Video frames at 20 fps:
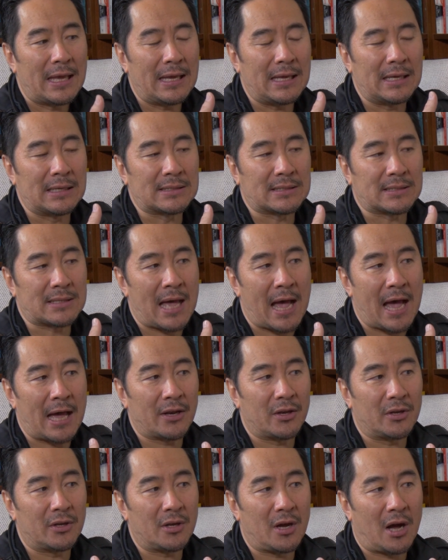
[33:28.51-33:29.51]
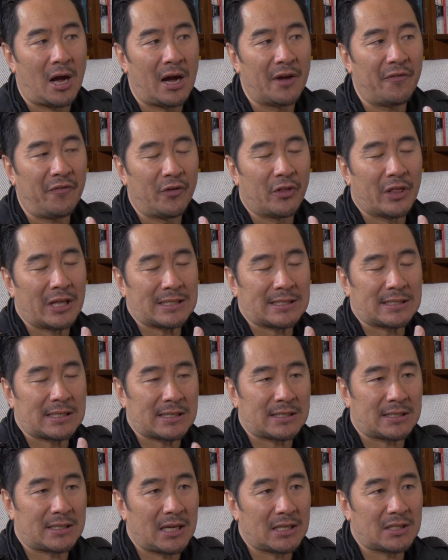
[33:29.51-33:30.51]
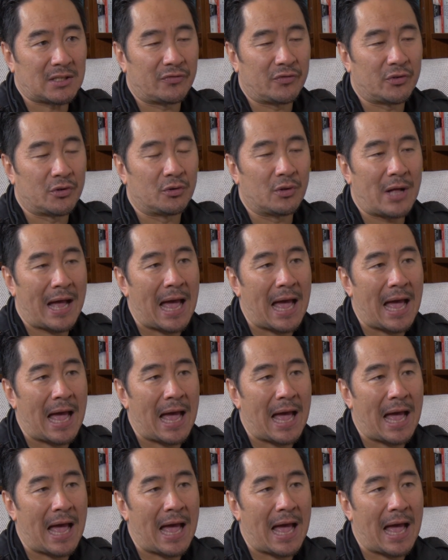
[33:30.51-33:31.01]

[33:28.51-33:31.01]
is that I feel that successful,